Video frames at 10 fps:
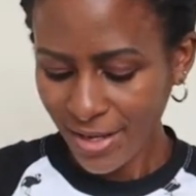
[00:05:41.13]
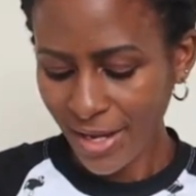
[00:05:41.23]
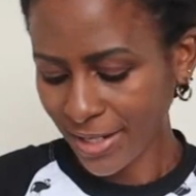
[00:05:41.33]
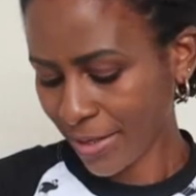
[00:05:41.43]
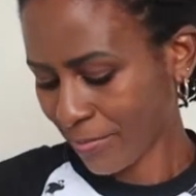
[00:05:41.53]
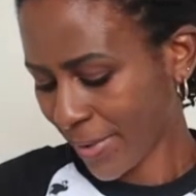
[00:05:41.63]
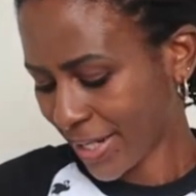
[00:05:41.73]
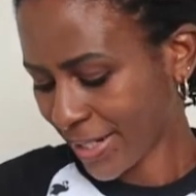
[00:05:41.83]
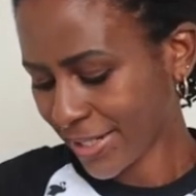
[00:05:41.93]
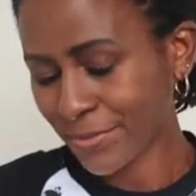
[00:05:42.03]
And my
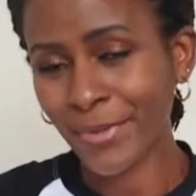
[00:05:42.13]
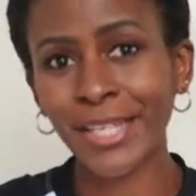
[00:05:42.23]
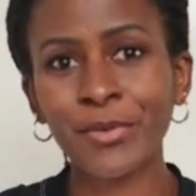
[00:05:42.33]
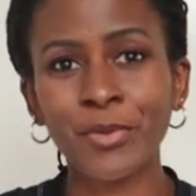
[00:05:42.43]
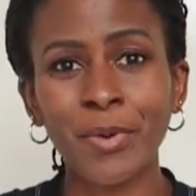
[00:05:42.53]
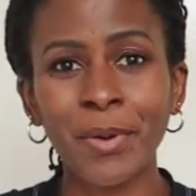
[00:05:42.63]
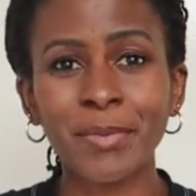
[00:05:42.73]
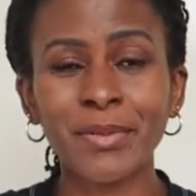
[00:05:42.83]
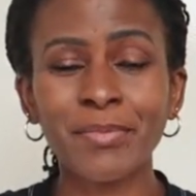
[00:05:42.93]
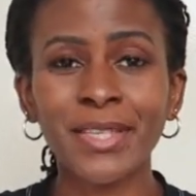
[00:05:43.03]
next make will
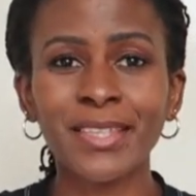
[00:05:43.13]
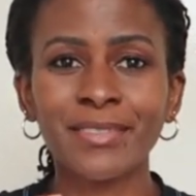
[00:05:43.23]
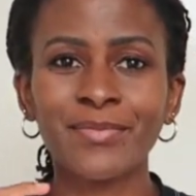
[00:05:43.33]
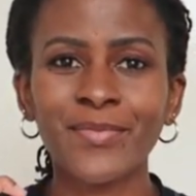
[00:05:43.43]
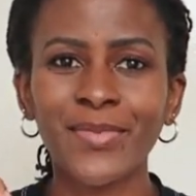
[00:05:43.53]
probably be